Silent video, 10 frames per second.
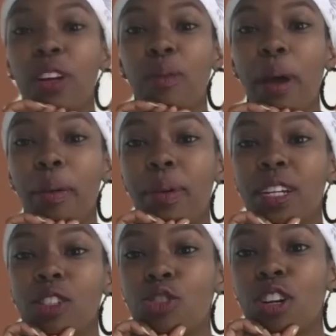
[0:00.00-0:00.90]
of my
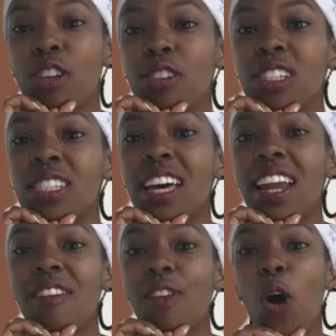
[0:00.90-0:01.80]
biggest struggles is that
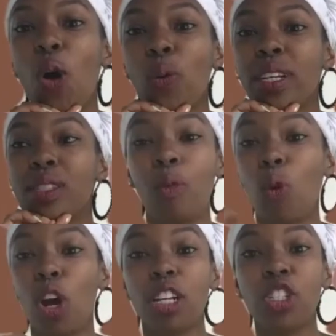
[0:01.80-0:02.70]
I've always
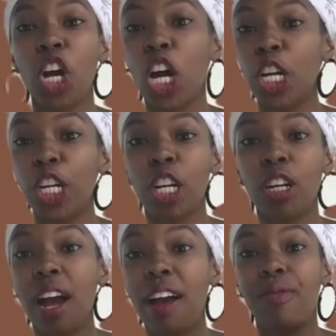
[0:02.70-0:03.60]
worked
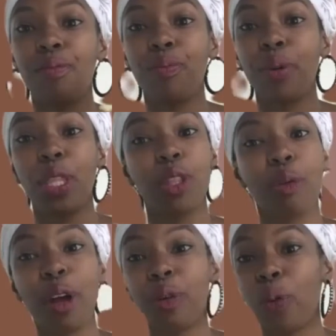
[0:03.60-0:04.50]
harder. I've been the
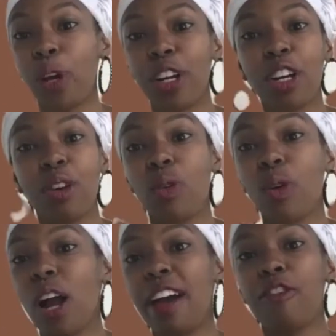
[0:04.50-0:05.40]
breadwinner
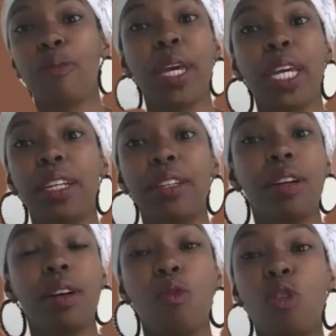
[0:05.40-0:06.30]
or I've
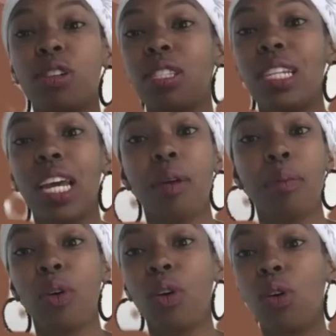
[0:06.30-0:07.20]
been more
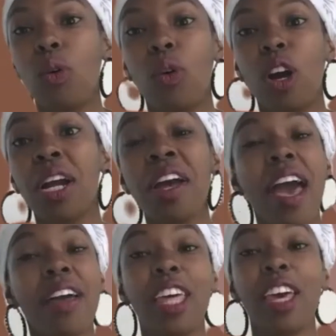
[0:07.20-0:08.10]
stable or
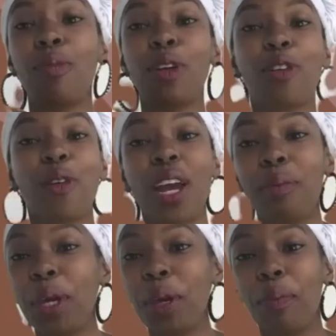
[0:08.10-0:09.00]
and they've been great
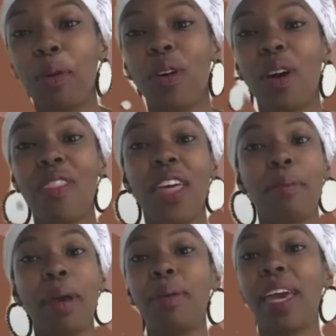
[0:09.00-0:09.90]
people and they
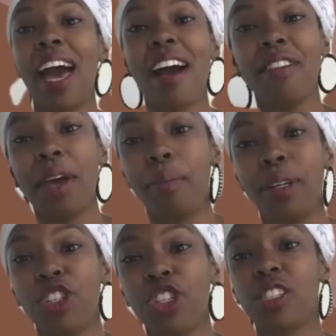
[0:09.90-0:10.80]
maybe have
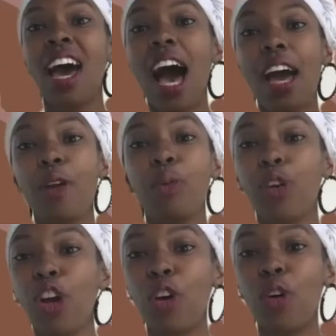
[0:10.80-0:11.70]
ambition. I don't
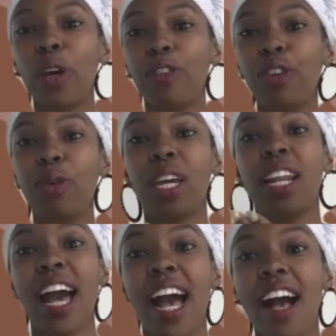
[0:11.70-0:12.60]
know if you can
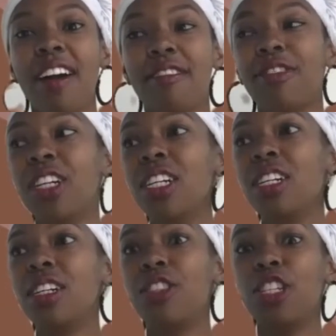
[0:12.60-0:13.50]
have
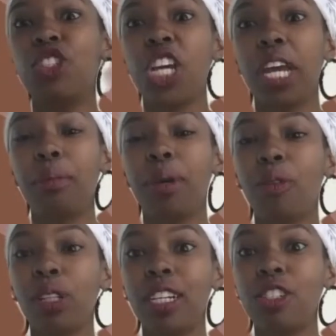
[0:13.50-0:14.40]
the J and B
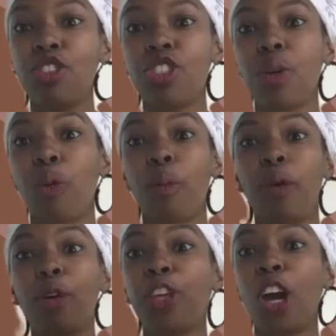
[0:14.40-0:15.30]
relationship where
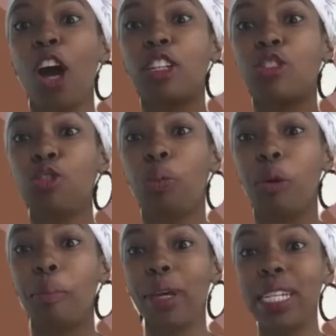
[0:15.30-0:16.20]
both of y'all are
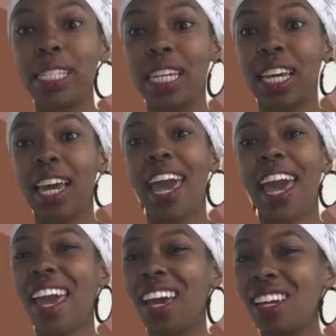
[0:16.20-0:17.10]
super busy
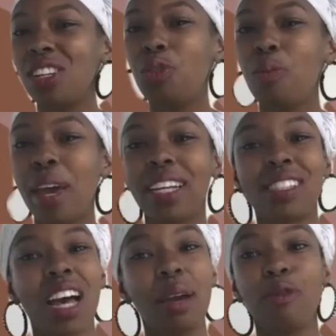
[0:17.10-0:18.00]
and you make
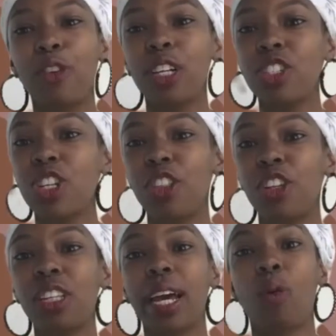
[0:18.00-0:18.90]
time for each
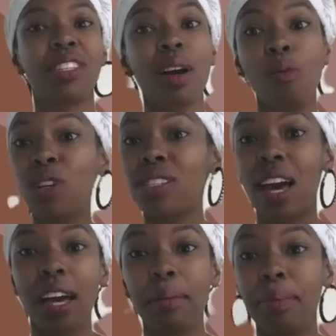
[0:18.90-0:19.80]
other. Like someone's
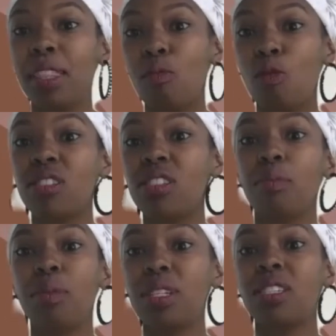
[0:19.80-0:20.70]
got to be the more
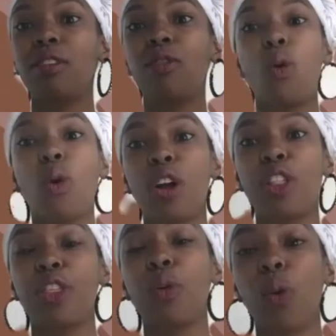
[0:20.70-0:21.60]
submissive or
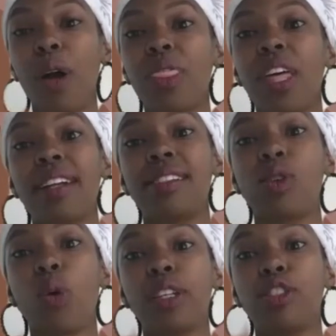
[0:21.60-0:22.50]
the one that's
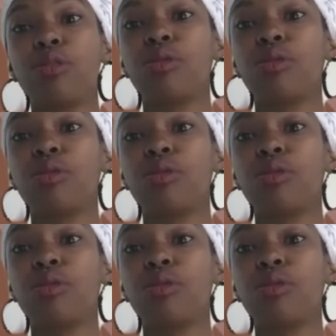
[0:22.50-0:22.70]
going to